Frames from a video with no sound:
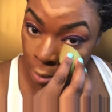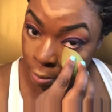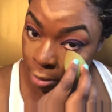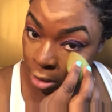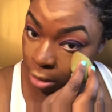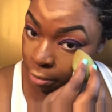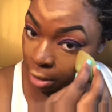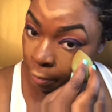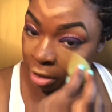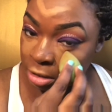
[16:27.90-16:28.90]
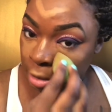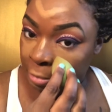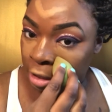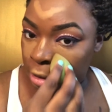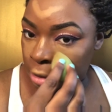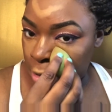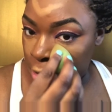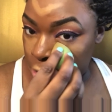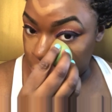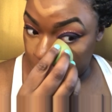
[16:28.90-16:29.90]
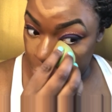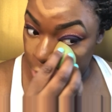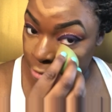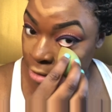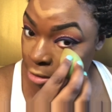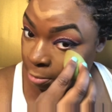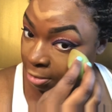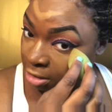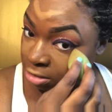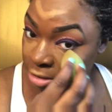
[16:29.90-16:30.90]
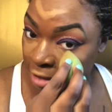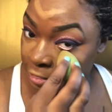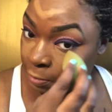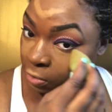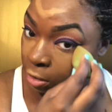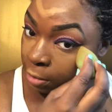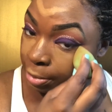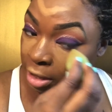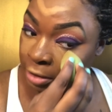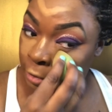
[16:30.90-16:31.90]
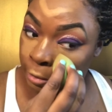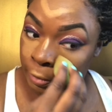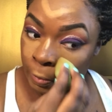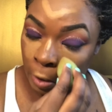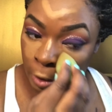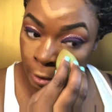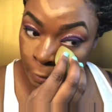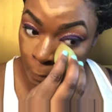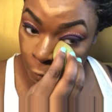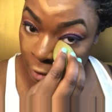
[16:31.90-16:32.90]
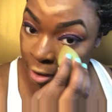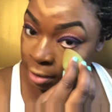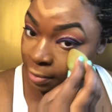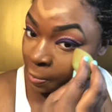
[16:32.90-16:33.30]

But, well, I mean, it is a beauty blender, but it's not the beauty blender brand.